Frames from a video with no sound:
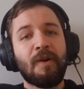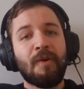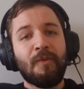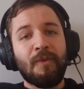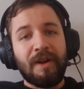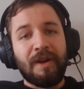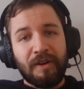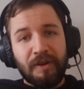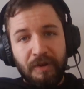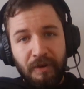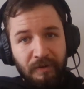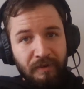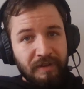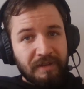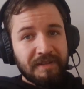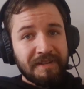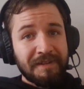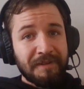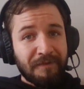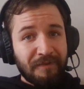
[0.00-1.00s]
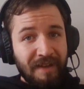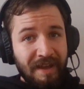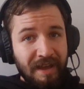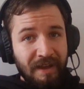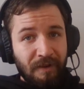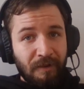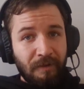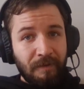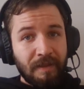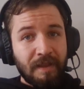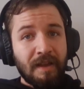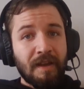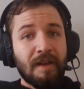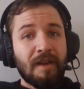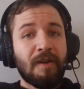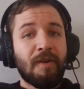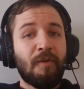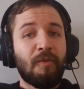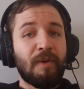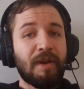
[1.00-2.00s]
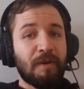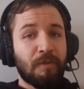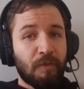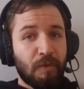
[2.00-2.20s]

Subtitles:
when currencies fail, we